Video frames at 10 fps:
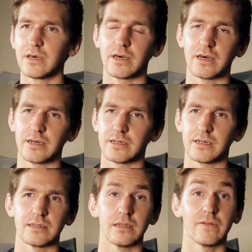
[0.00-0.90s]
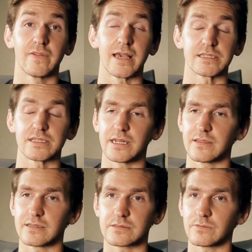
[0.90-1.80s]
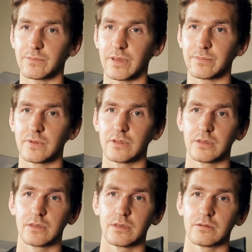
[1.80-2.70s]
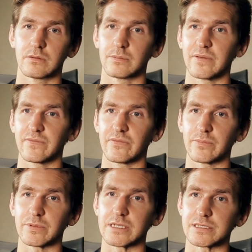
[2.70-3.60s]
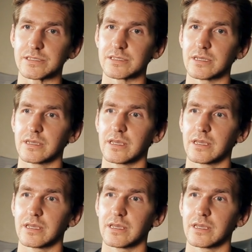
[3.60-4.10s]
I love that city. That's one of my favorite places.